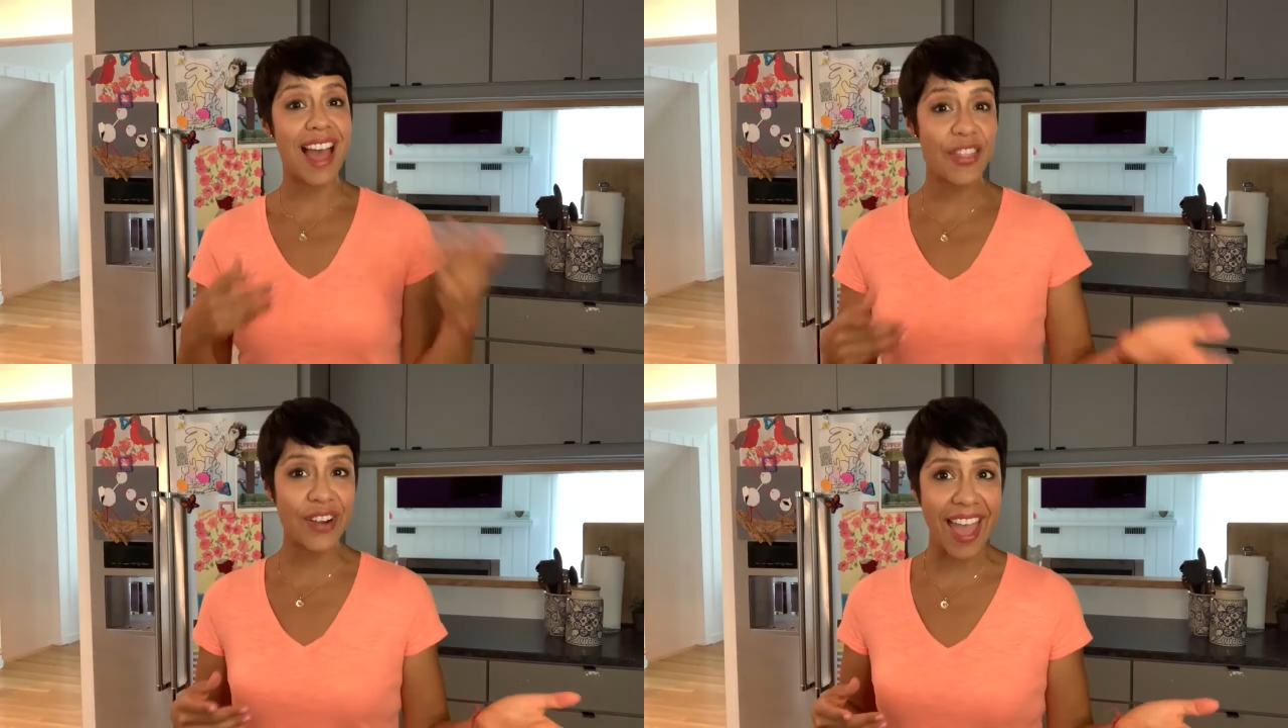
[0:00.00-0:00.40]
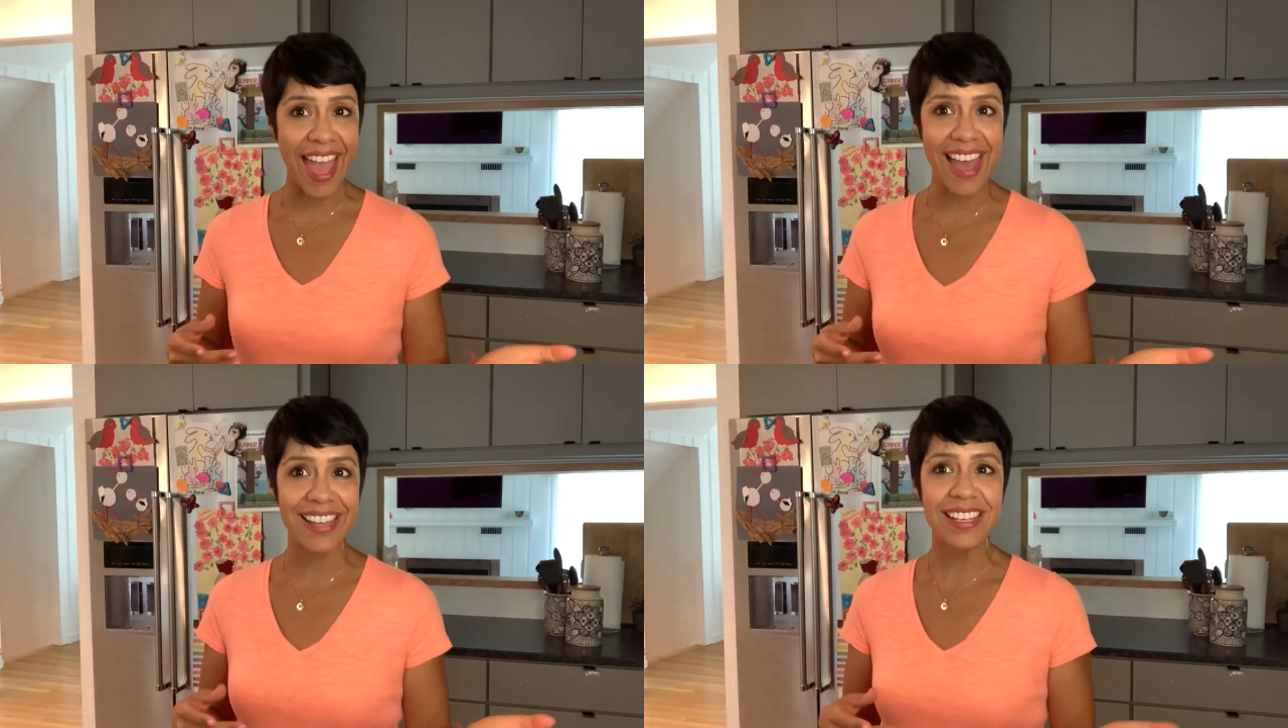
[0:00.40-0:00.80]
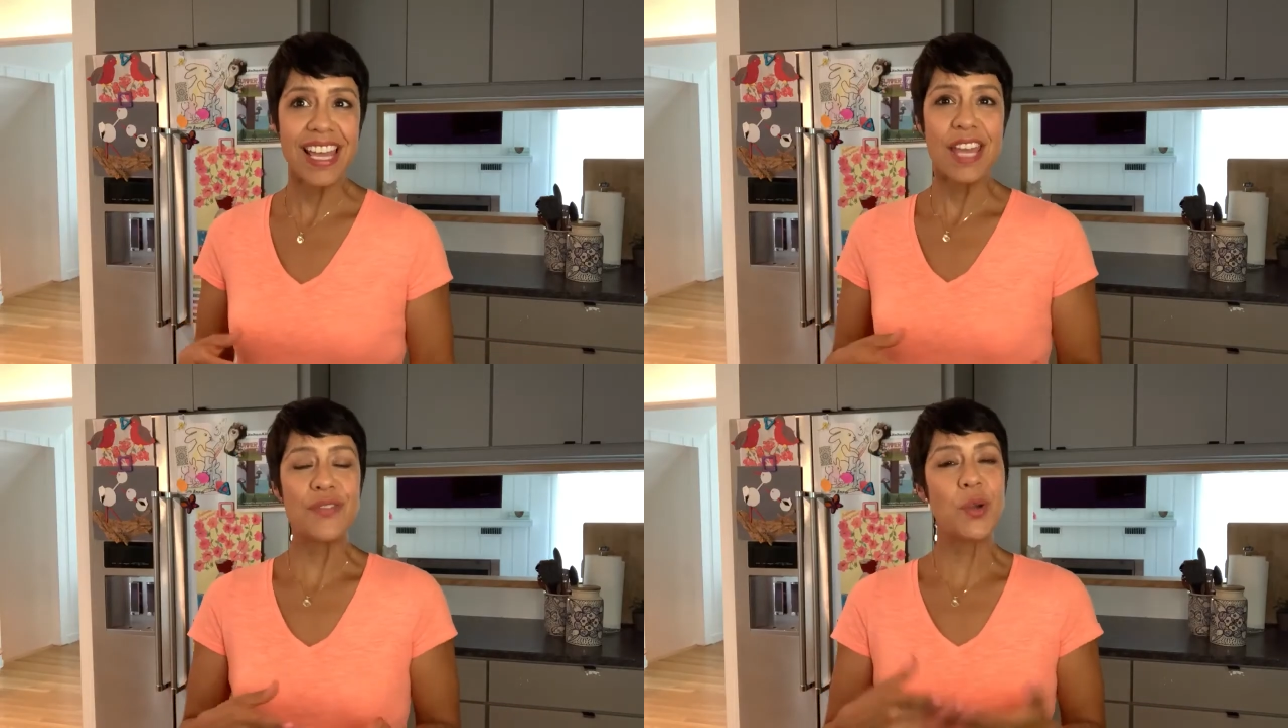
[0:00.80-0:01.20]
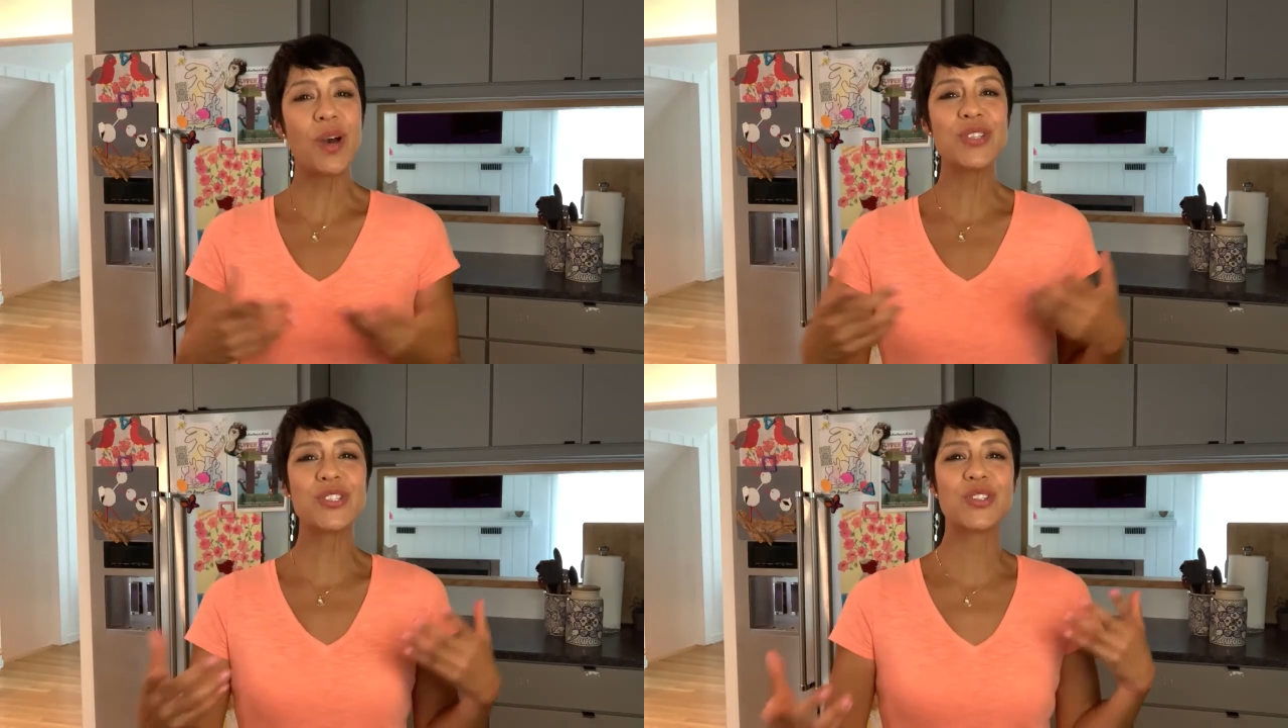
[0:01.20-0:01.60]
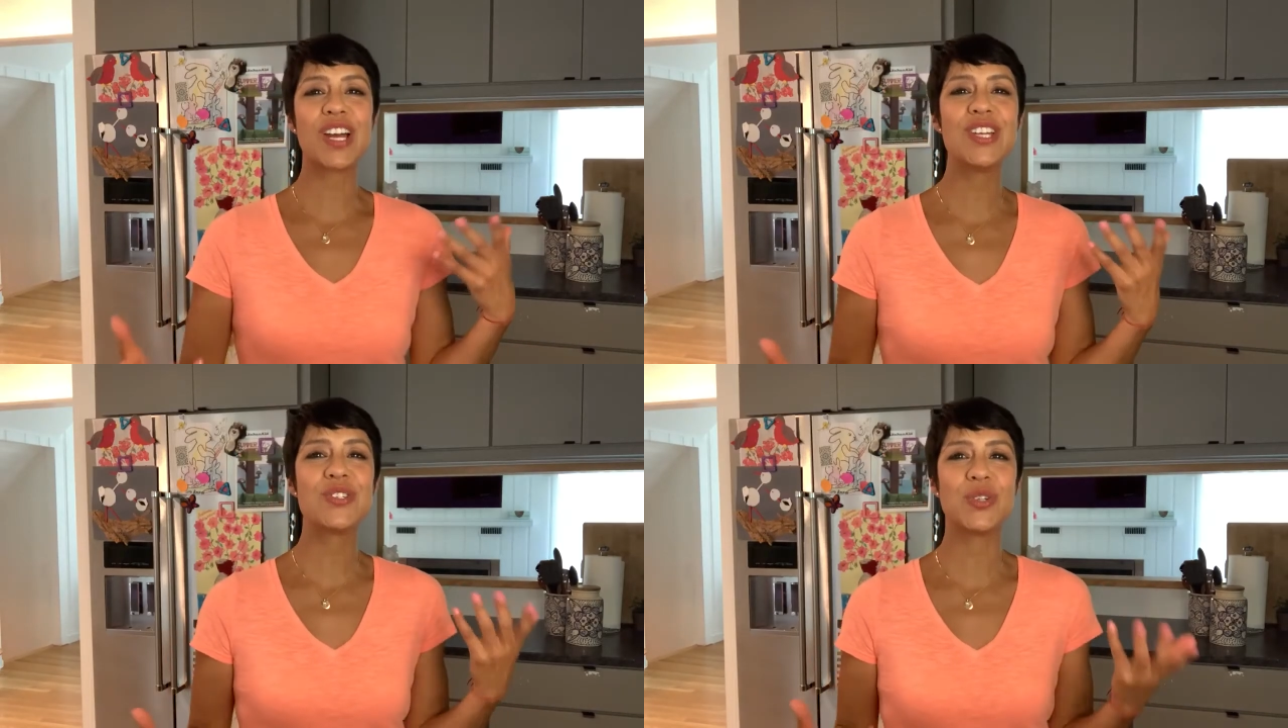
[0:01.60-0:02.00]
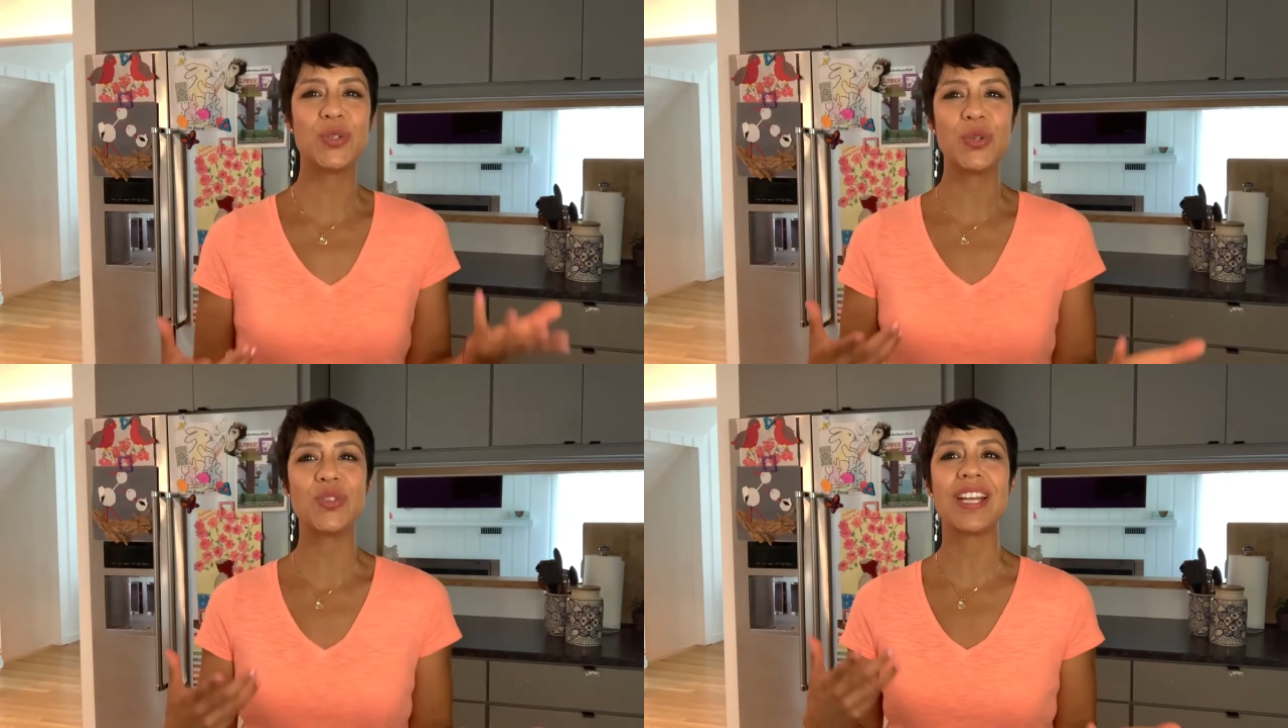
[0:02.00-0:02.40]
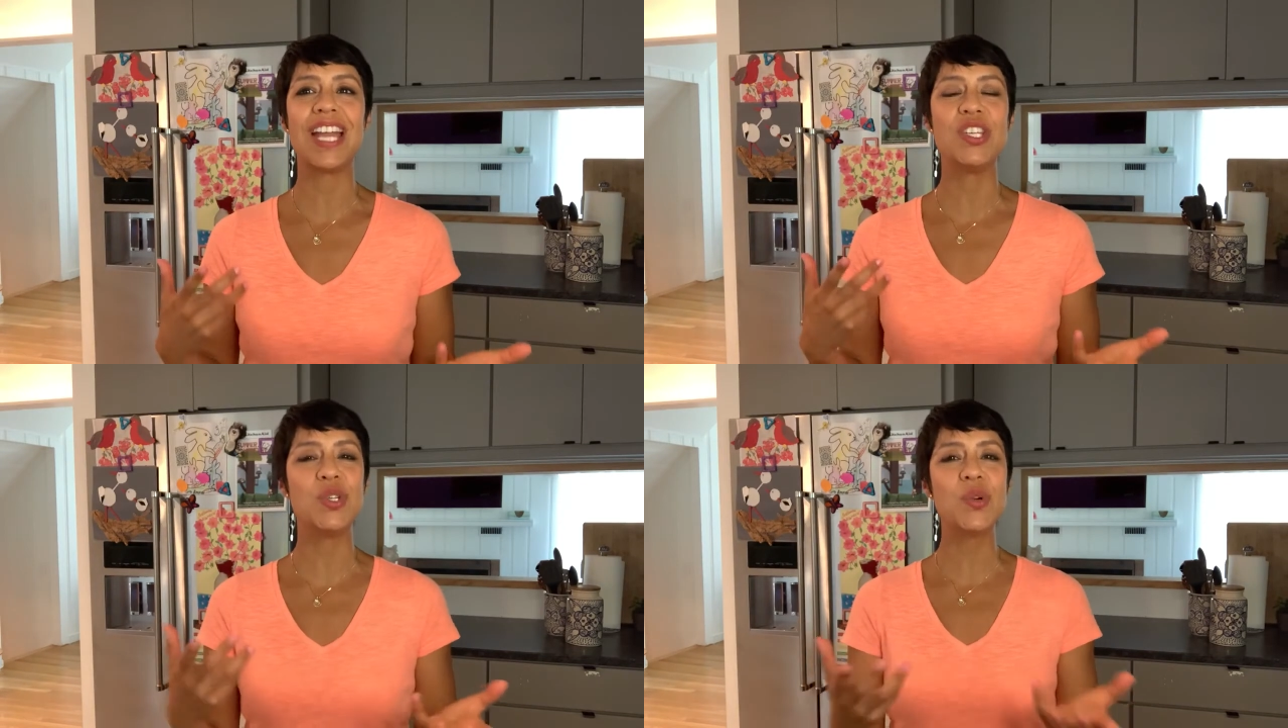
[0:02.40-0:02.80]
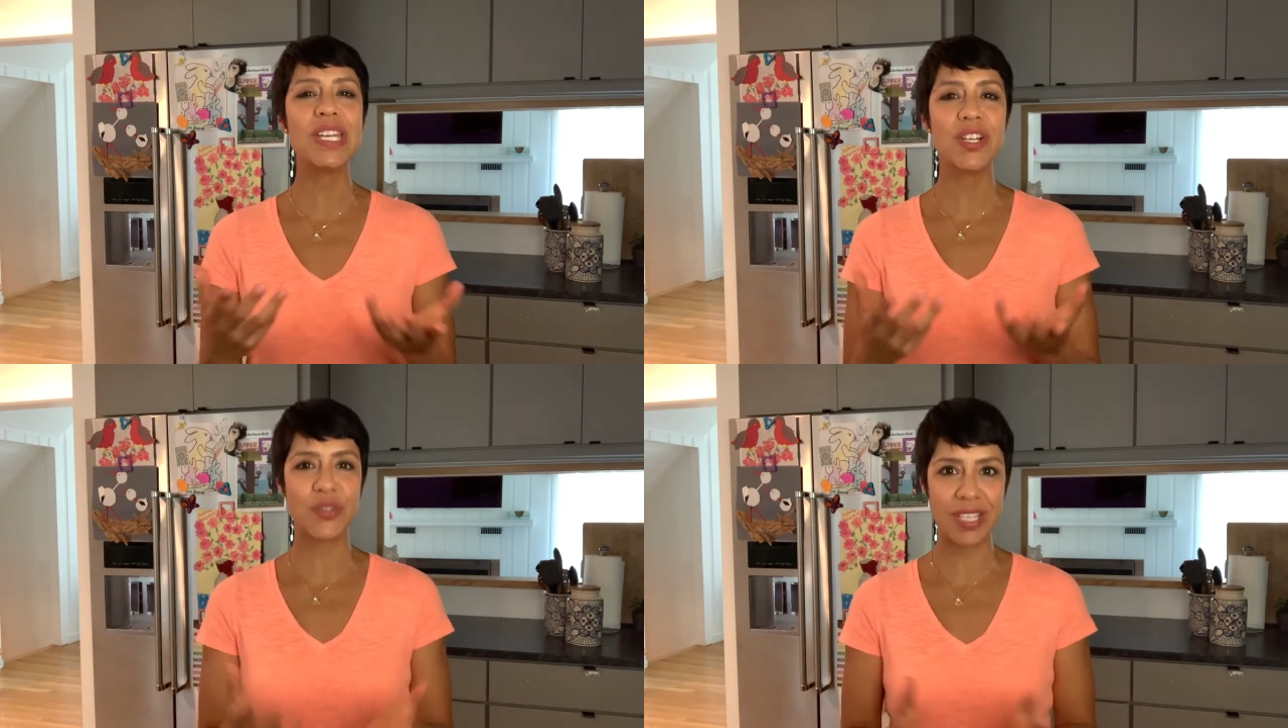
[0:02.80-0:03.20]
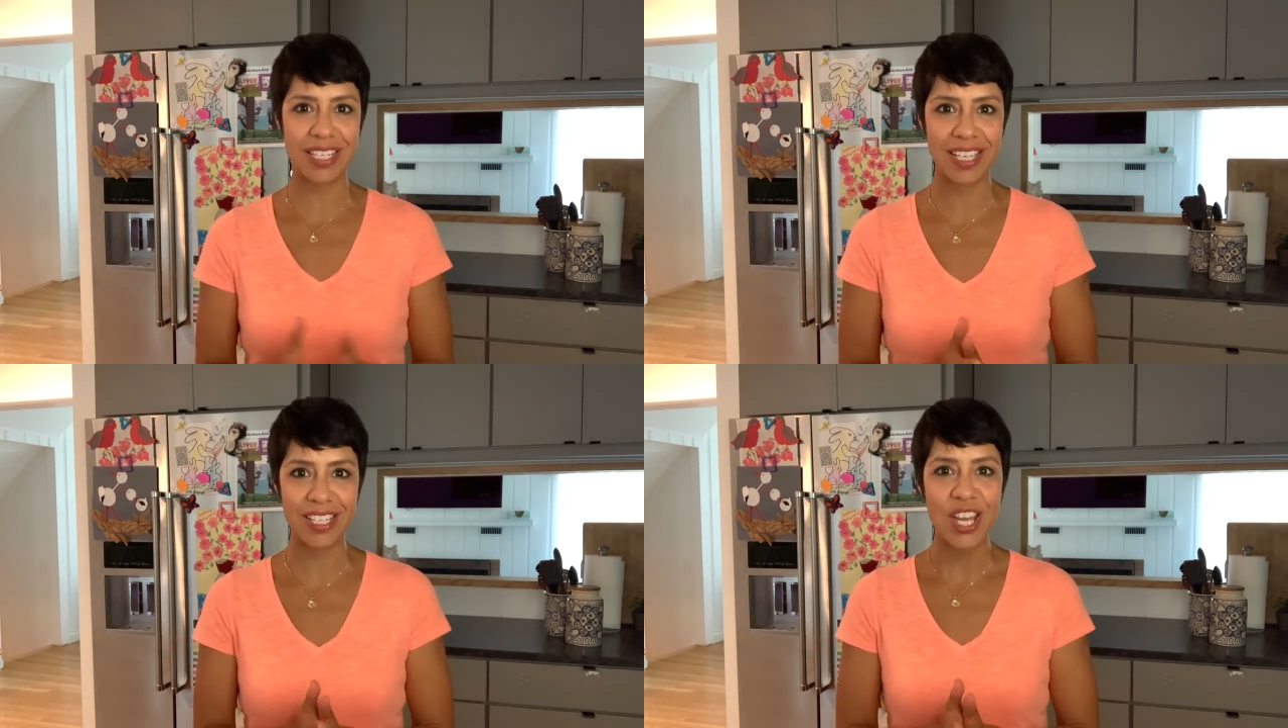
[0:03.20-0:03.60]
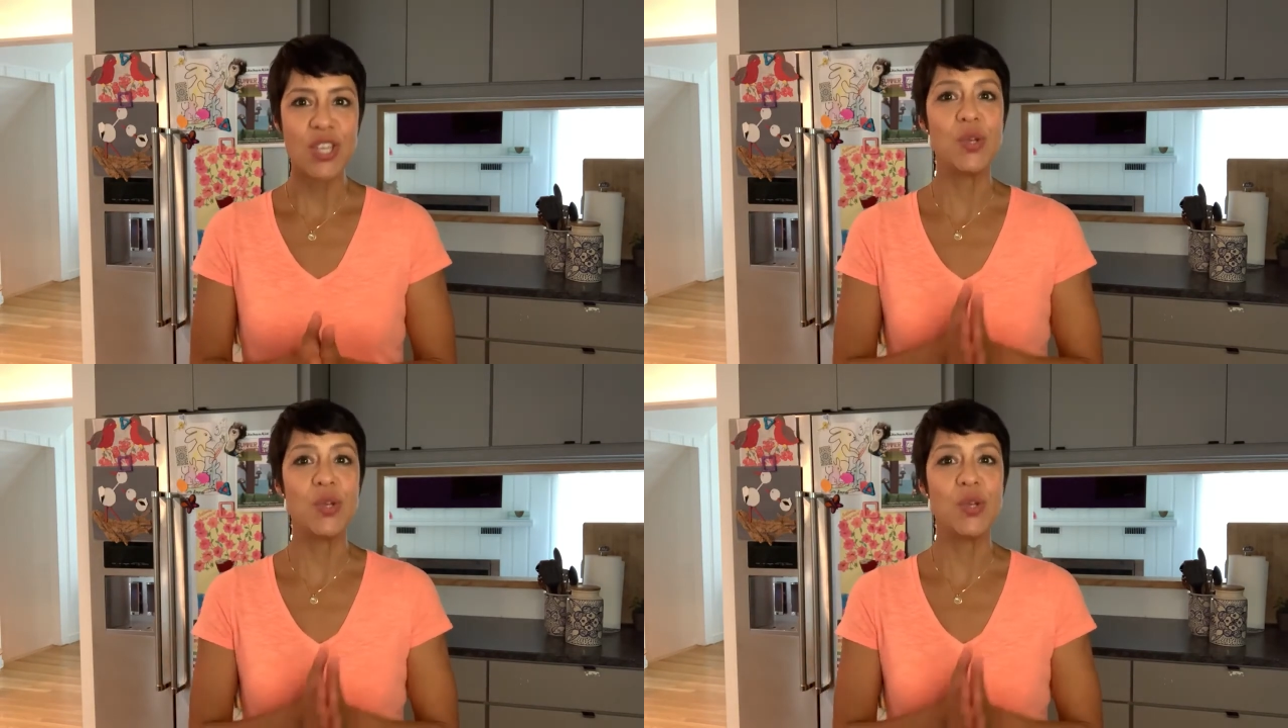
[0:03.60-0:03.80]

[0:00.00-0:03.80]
other hand, if you want to try introducing a new ingredient,